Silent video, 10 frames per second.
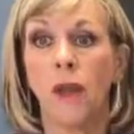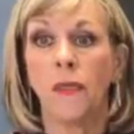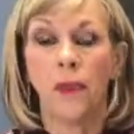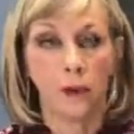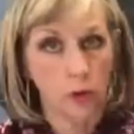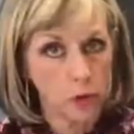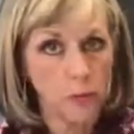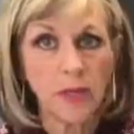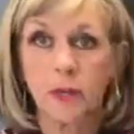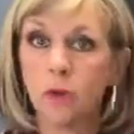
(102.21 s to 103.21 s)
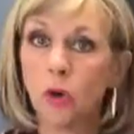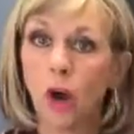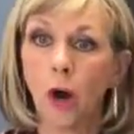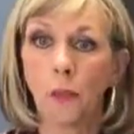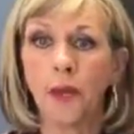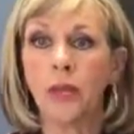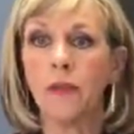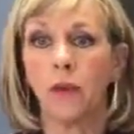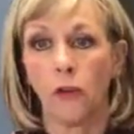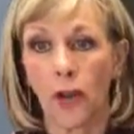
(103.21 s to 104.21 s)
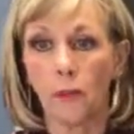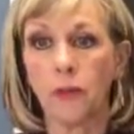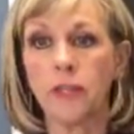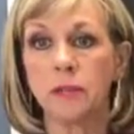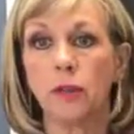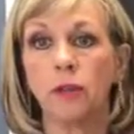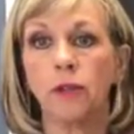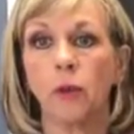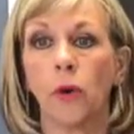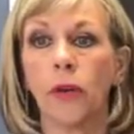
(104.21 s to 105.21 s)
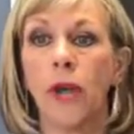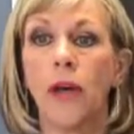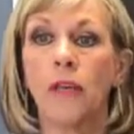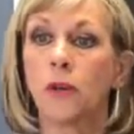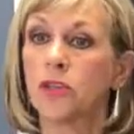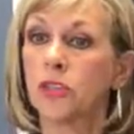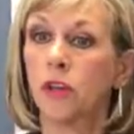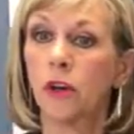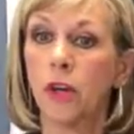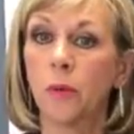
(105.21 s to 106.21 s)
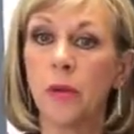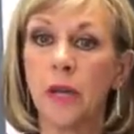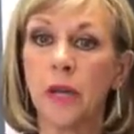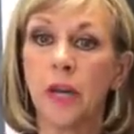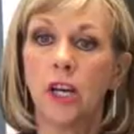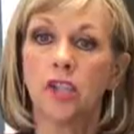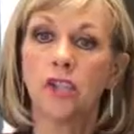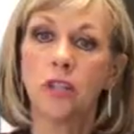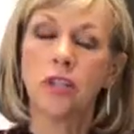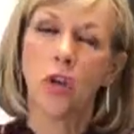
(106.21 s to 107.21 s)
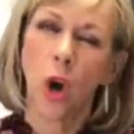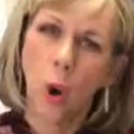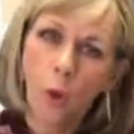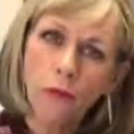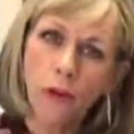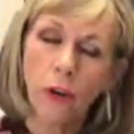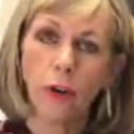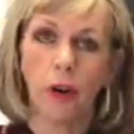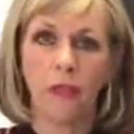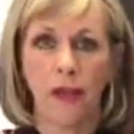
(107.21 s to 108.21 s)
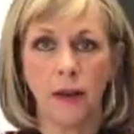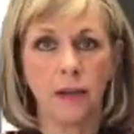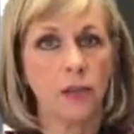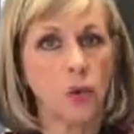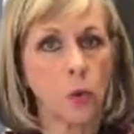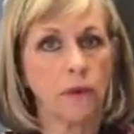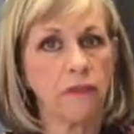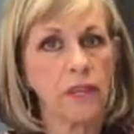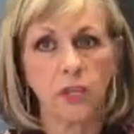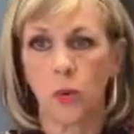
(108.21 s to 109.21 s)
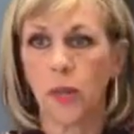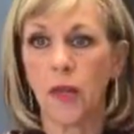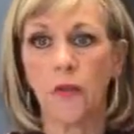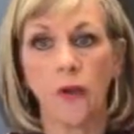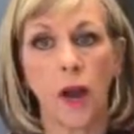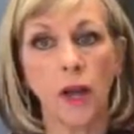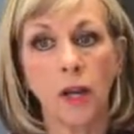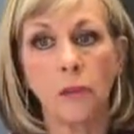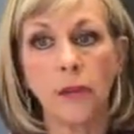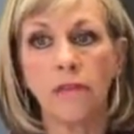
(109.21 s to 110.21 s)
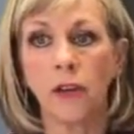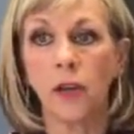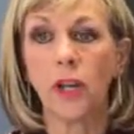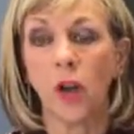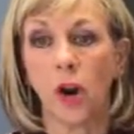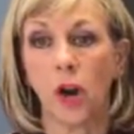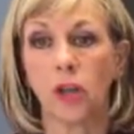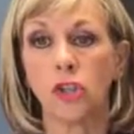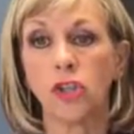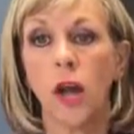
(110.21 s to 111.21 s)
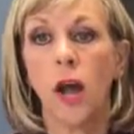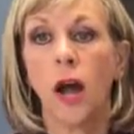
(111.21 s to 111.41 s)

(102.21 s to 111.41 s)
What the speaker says: There could be some new carpeting. There can be some new flooring. They're still going to be just over 1,000 square feet. So again, they're not going to be very large.